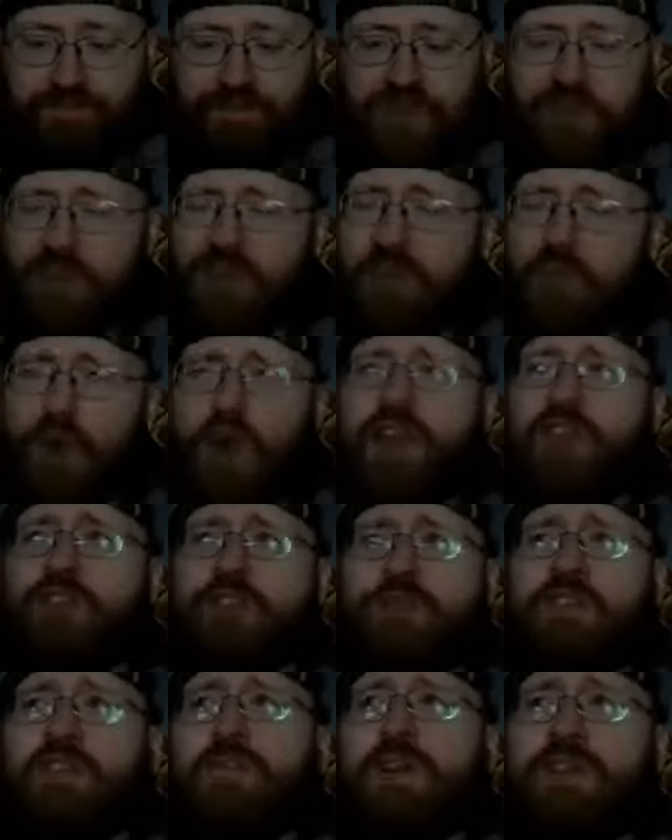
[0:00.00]
And then why
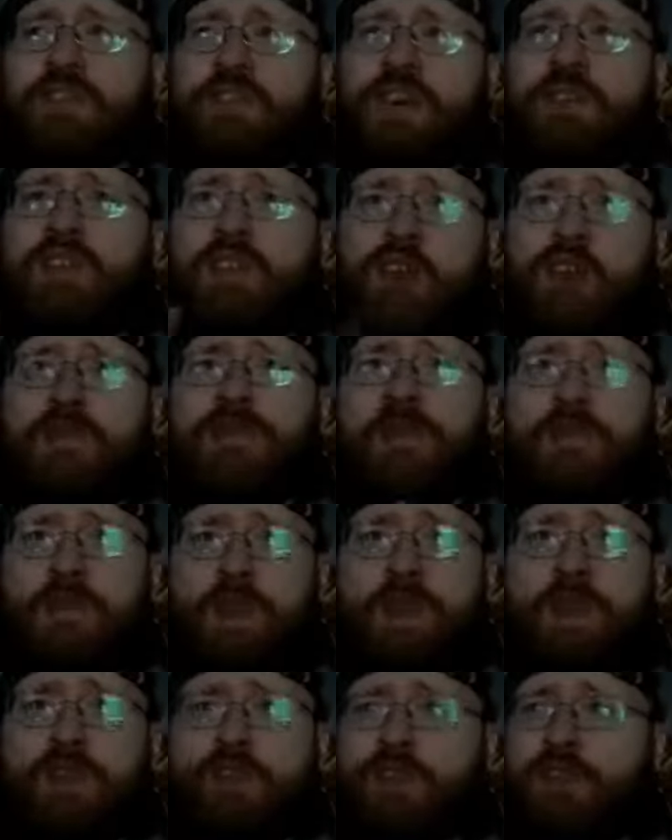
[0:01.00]
does Mega Man sound like Harvey
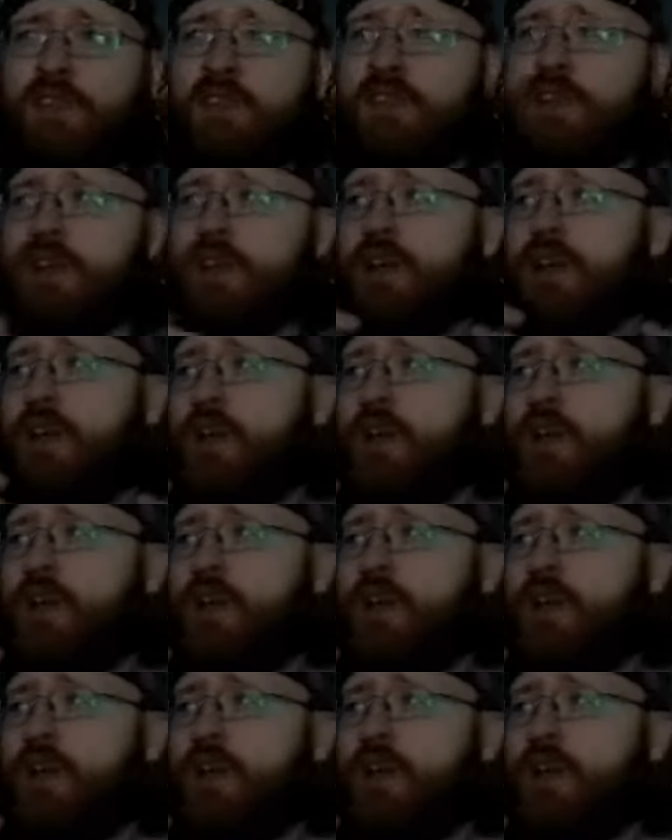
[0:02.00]
Fierstein?